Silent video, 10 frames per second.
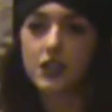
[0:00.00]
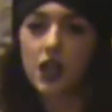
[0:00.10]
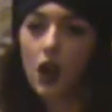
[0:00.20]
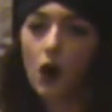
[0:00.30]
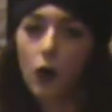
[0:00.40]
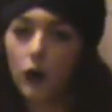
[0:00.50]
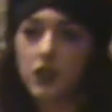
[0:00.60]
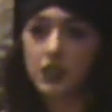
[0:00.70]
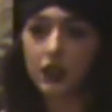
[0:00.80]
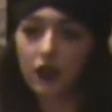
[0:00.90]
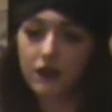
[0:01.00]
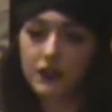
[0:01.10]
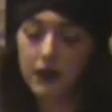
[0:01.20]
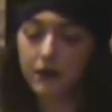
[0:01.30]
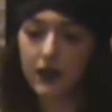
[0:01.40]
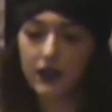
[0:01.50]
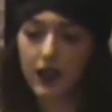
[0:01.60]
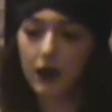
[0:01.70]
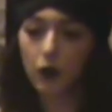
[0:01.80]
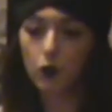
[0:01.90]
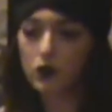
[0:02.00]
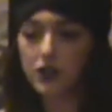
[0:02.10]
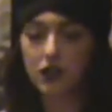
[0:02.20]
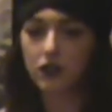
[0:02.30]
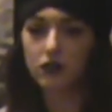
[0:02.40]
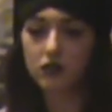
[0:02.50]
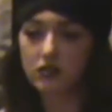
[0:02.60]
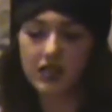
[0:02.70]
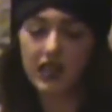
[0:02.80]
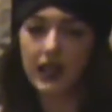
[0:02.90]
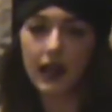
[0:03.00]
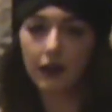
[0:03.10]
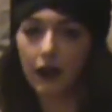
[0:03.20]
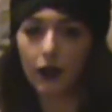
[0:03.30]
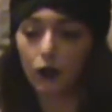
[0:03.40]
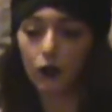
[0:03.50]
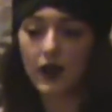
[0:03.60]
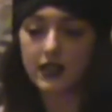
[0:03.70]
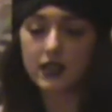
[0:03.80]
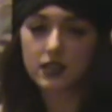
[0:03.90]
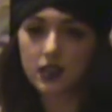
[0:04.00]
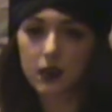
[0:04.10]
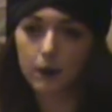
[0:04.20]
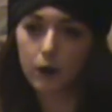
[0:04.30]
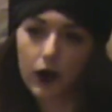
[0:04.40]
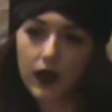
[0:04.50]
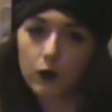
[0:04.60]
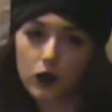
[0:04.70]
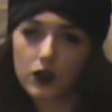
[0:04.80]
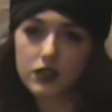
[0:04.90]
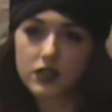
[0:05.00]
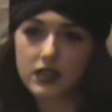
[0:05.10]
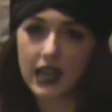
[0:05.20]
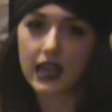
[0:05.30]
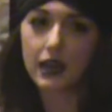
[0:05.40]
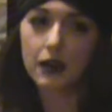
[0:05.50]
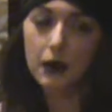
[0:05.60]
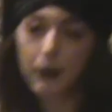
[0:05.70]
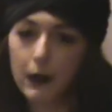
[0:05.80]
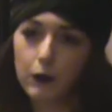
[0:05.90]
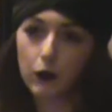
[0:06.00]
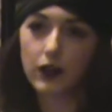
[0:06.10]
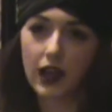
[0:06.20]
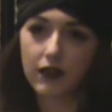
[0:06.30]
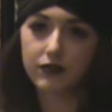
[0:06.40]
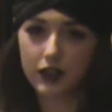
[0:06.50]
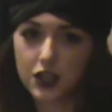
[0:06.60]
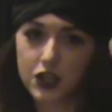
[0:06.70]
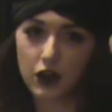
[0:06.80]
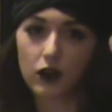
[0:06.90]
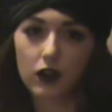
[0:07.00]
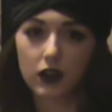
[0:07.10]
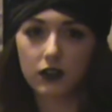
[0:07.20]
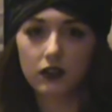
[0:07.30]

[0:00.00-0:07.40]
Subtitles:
I wanted to go for something that wasn't seen out there already, so that when it was seen, people would have a shock.